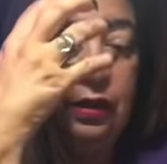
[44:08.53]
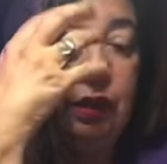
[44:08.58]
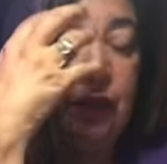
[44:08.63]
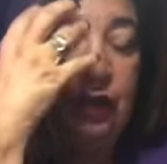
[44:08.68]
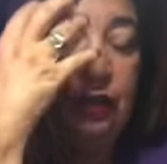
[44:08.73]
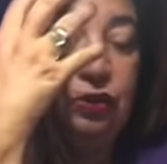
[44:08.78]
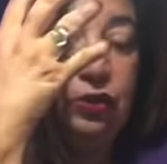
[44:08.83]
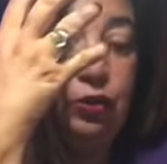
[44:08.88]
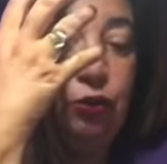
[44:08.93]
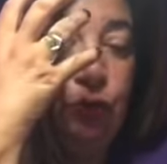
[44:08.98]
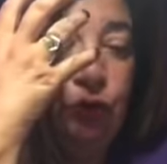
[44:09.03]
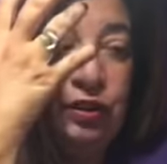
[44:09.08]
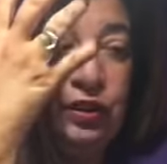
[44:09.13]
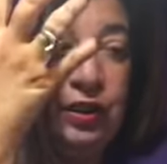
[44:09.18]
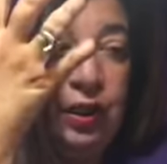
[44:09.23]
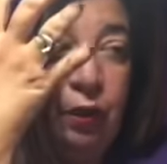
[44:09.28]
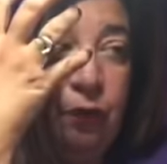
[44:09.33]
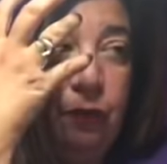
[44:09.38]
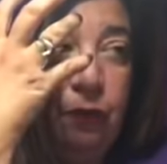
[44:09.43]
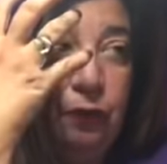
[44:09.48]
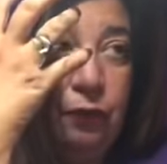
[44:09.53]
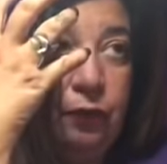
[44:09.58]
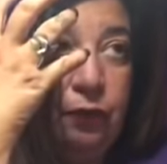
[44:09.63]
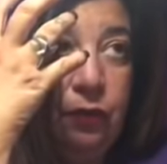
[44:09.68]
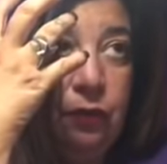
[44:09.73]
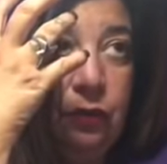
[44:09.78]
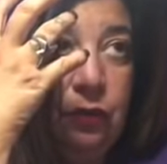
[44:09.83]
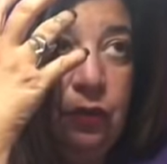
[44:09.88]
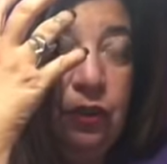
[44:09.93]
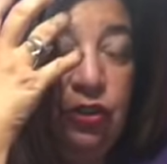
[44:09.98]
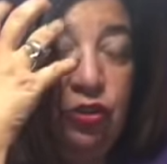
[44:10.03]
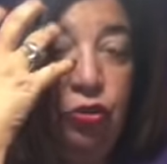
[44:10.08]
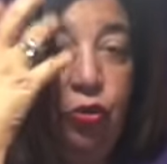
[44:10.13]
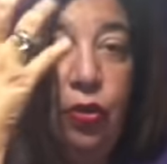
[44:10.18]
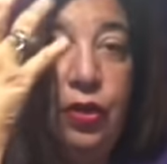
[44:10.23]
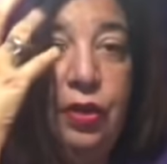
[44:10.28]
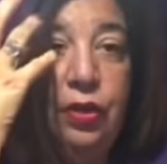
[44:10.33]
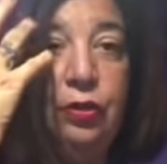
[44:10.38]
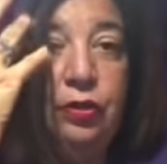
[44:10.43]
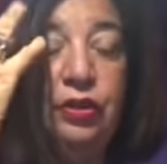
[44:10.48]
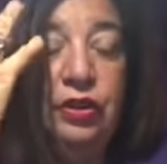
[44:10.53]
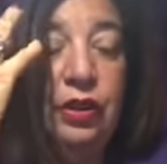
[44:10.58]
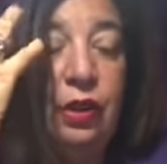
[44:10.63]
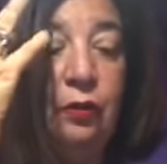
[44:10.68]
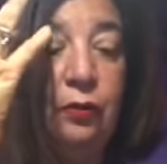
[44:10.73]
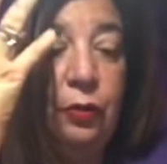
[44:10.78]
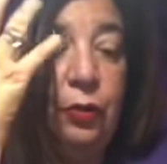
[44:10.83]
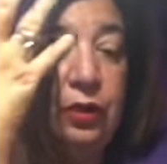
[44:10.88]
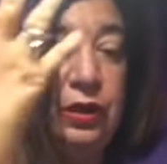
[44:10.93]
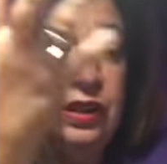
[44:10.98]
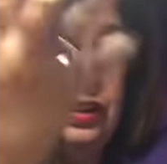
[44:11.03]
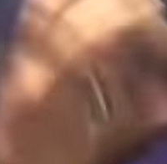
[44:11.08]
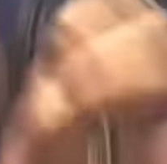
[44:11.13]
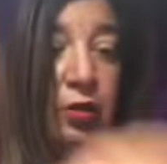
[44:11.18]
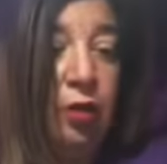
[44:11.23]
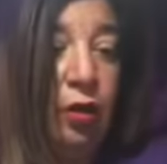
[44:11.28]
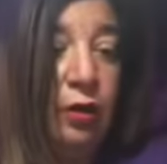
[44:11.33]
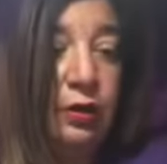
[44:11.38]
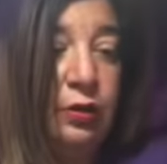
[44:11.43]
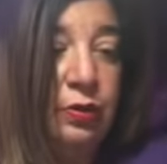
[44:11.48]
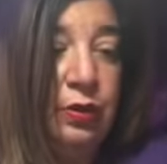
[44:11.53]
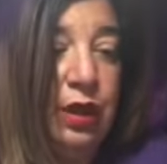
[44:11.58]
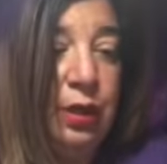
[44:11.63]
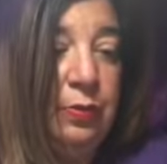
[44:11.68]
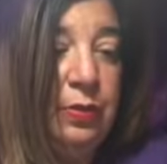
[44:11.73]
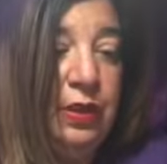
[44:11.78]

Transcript: It's yourself destroying yourself with these thoughts, okay?